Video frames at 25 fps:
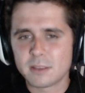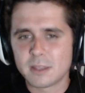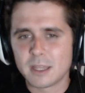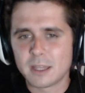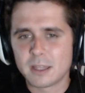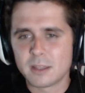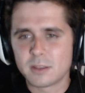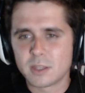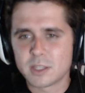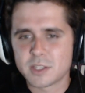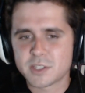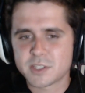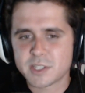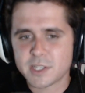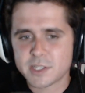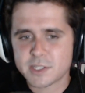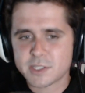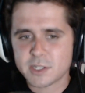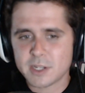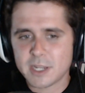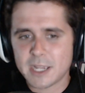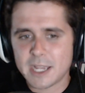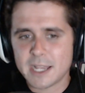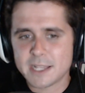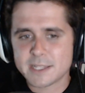that the
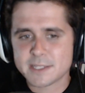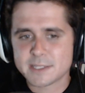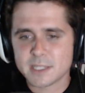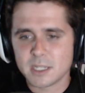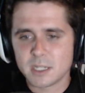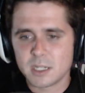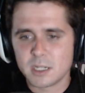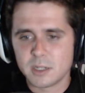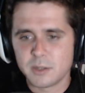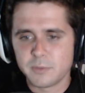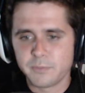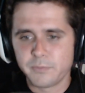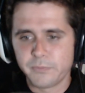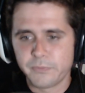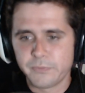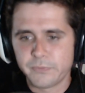sister has a